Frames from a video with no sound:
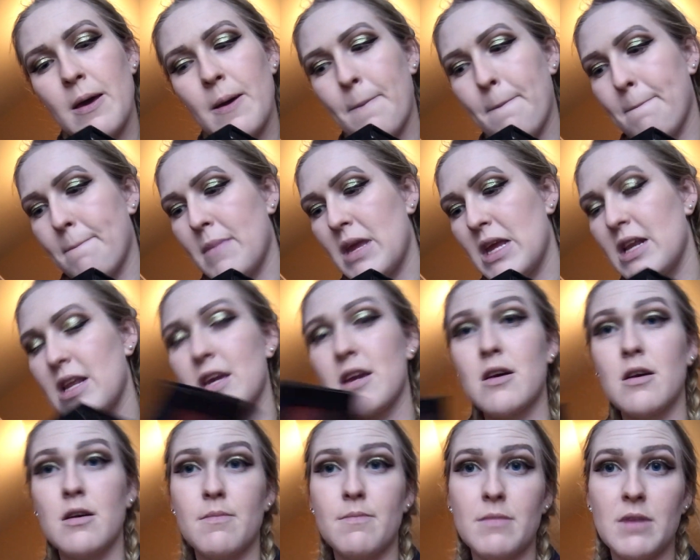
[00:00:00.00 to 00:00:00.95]

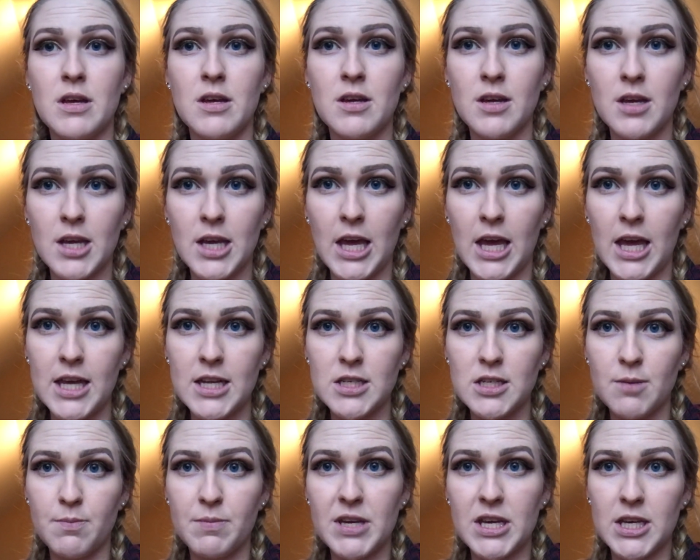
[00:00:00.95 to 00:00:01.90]
medium
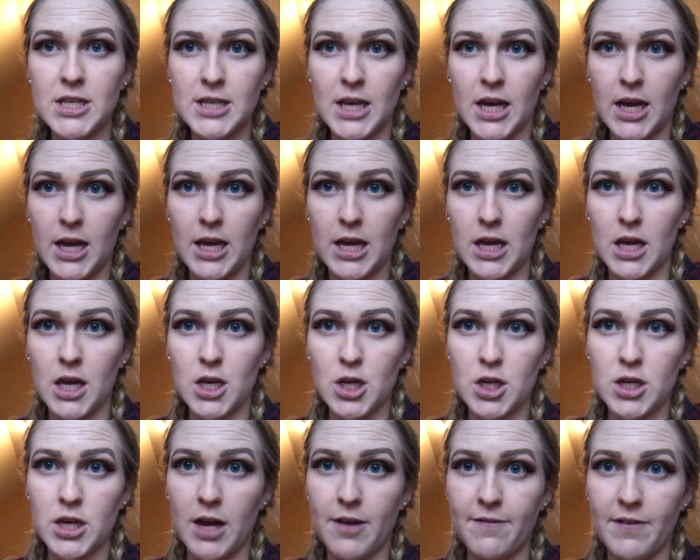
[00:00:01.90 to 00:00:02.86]
kit because I
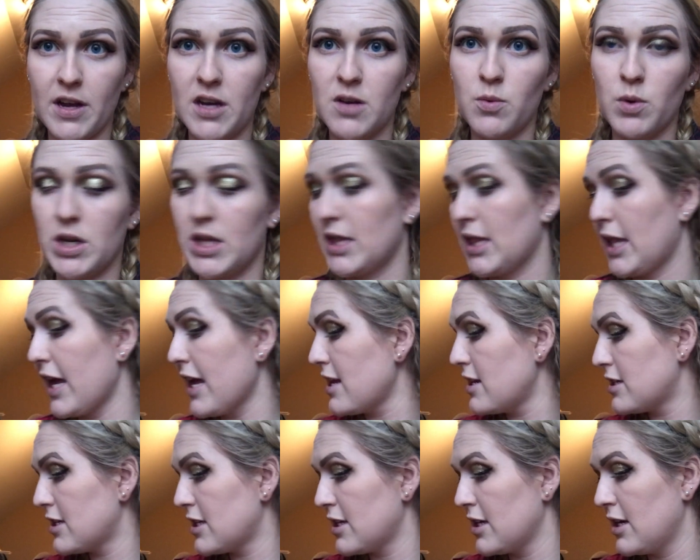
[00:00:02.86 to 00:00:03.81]
could not find one in
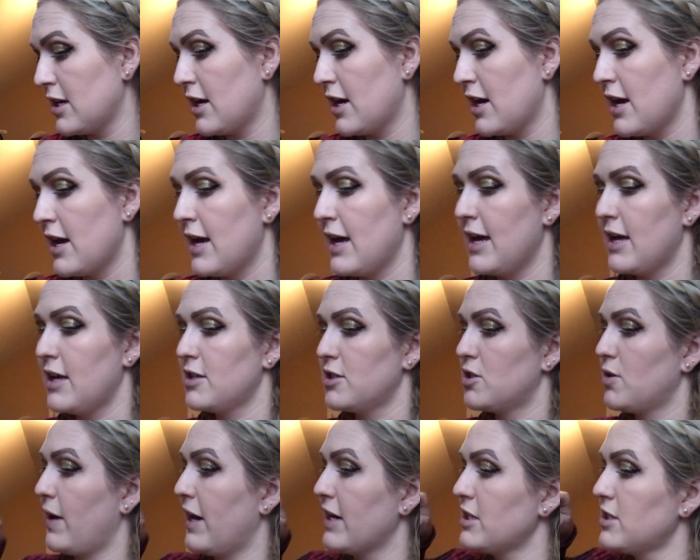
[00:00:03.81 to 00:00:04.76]
light.
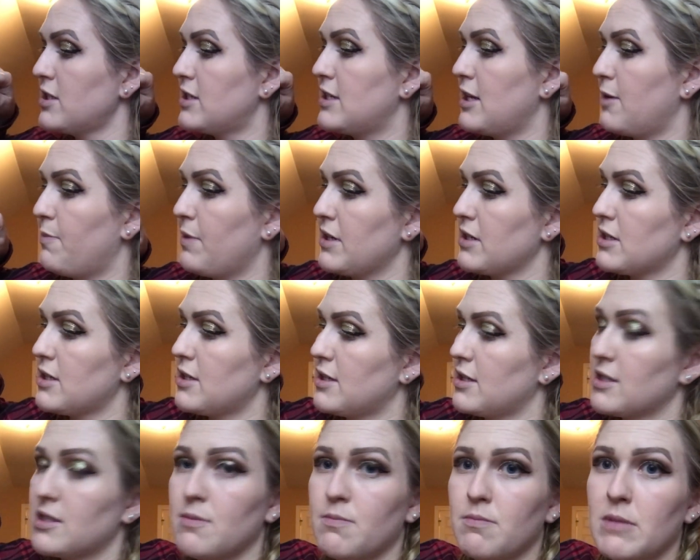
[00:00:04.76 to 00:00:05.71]
So I just dip into
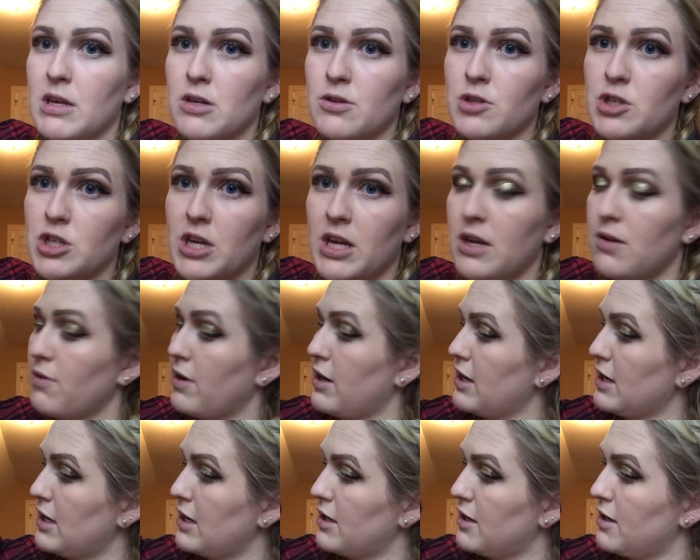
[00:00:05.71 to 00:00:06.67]
this middle shade
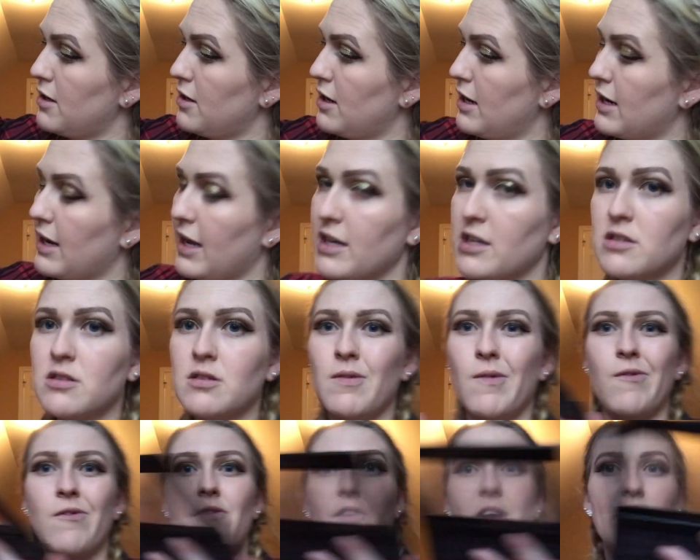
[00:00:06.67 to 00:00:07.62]
right here and I just
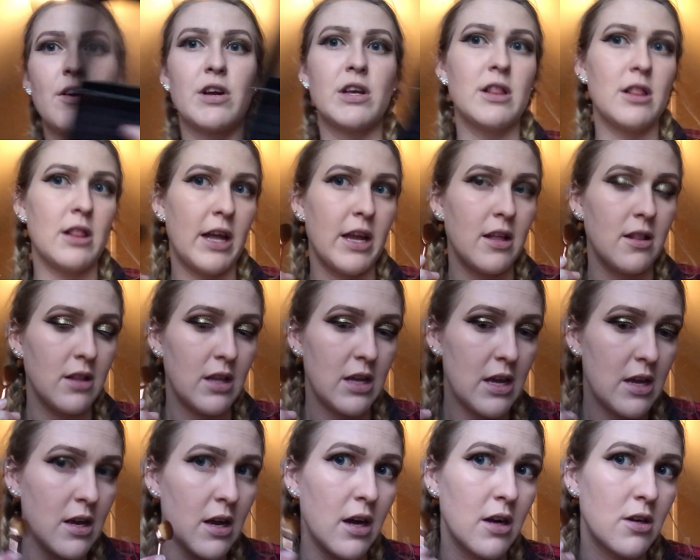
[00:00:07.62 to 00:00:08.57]
very
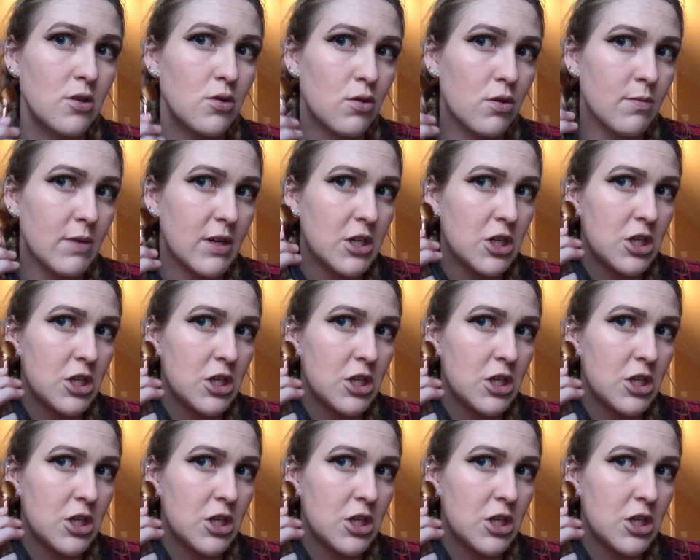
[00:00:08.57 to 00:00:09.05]
lightly contour my